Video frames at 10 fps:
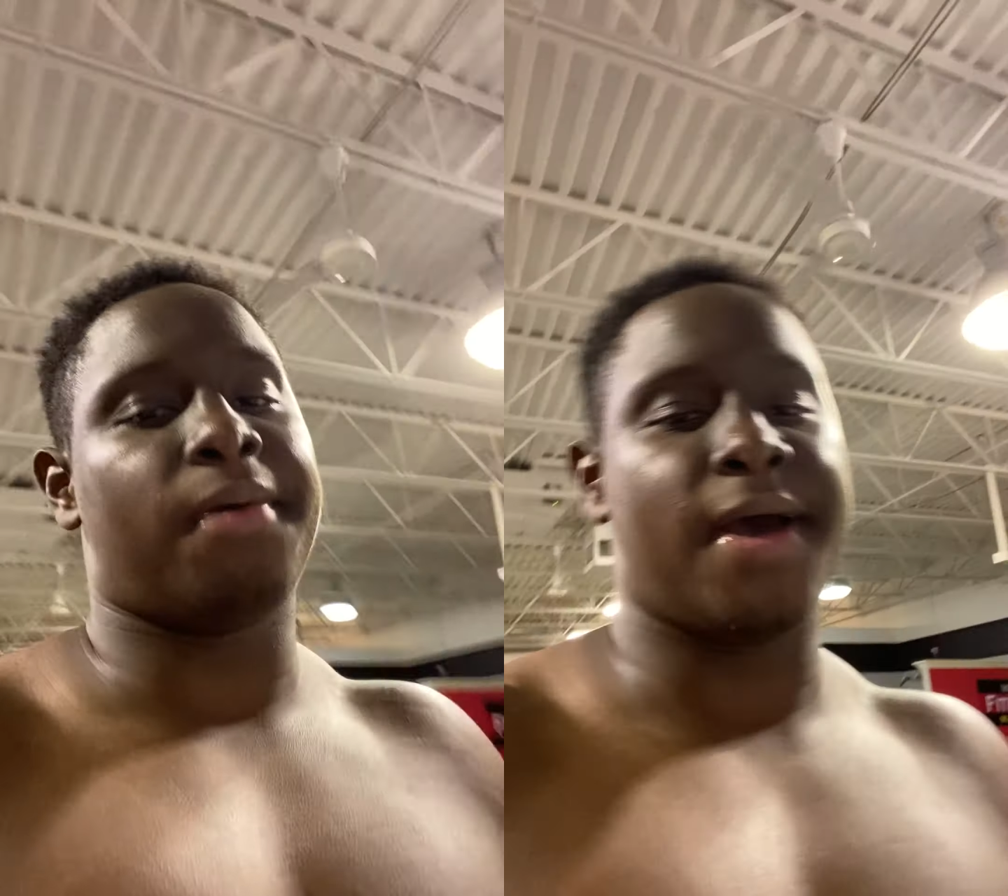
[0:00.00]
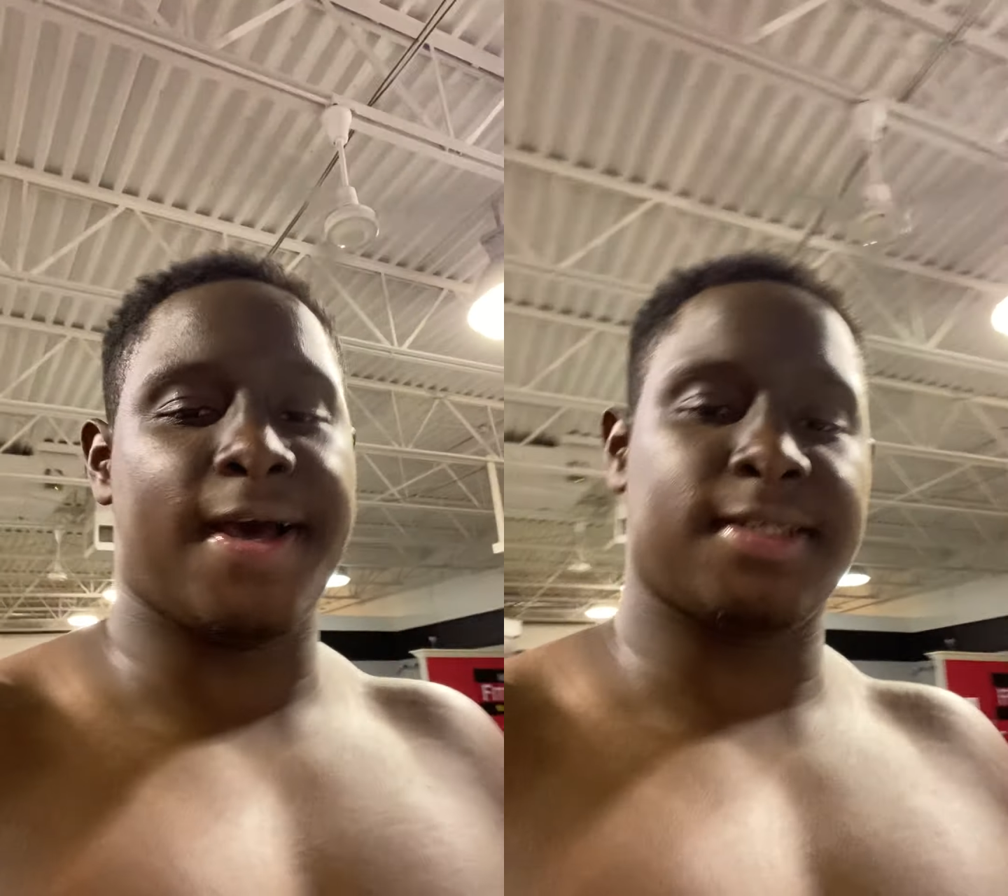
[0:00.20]

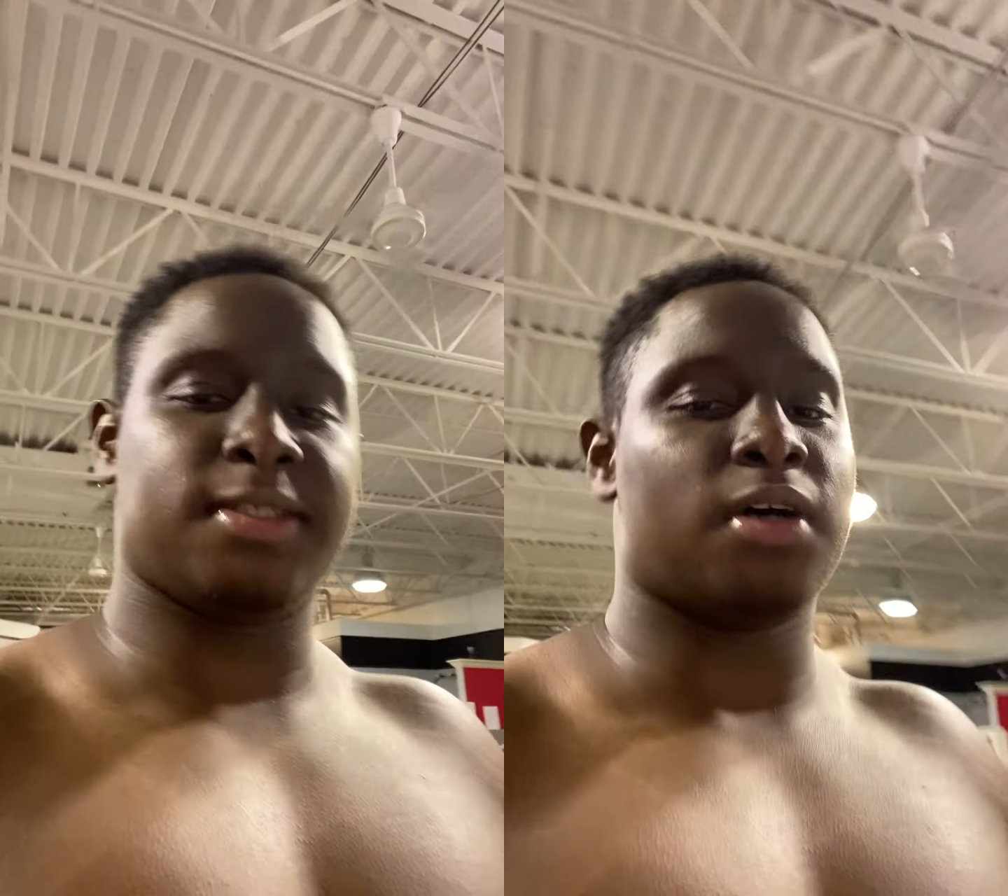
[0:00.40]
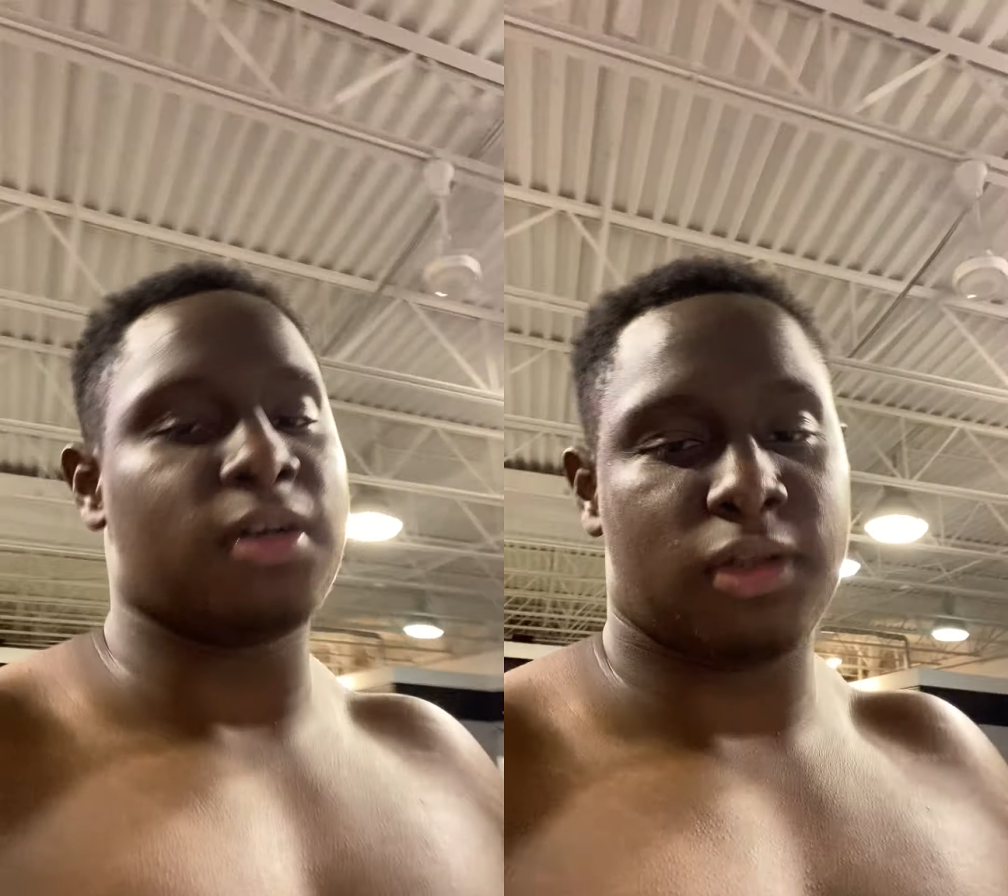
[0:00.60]

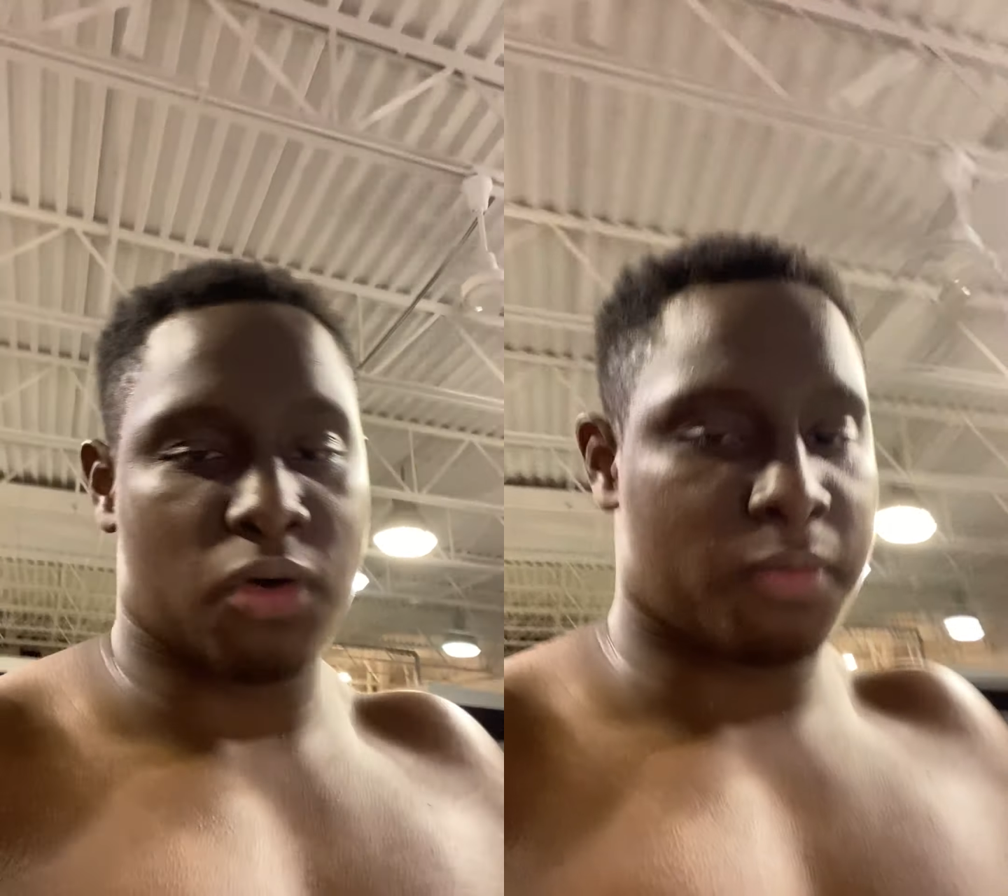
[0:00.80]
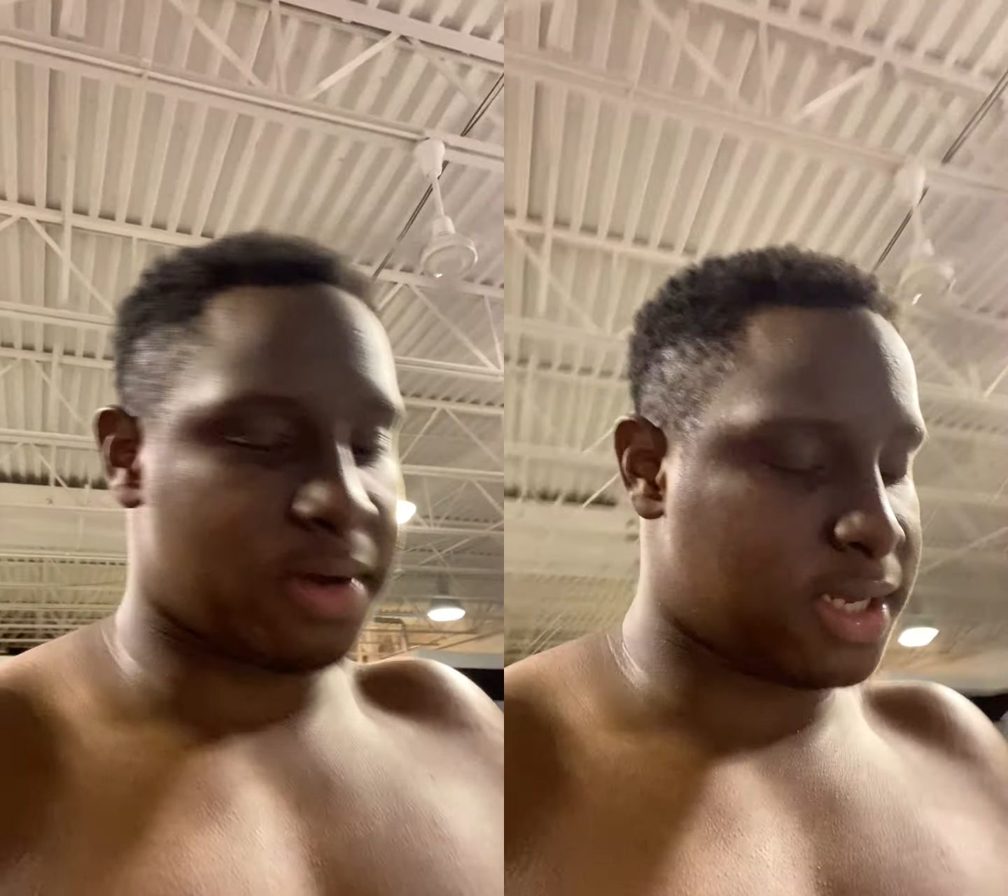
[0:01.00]
passes,
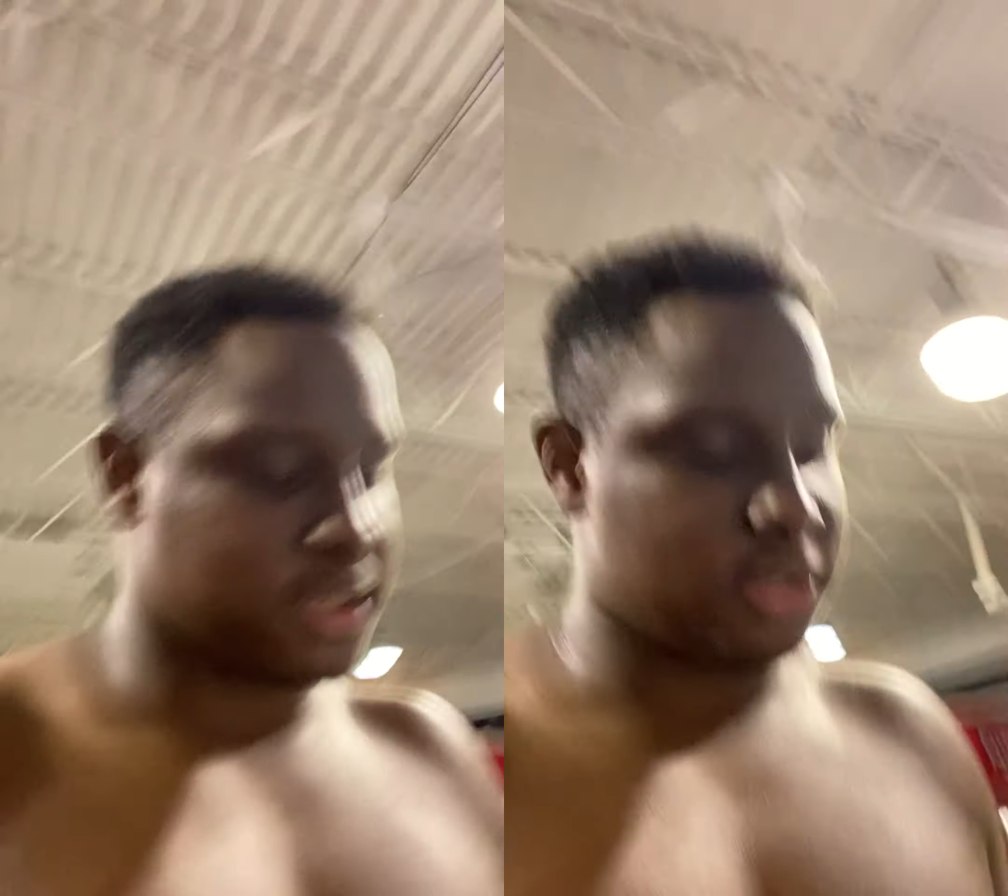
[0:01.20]
underthrown passes,